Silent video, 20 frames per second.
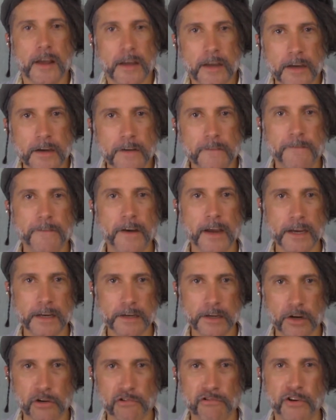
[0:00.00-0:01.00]
conveyed
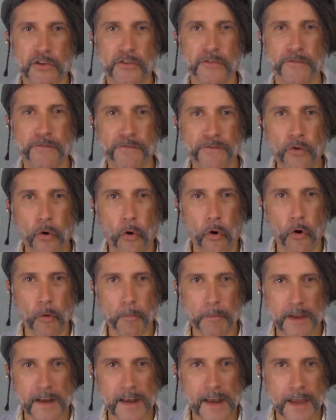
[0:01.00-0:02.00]
across 4
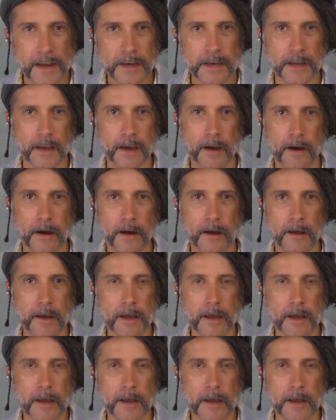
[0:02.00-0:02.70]
millennia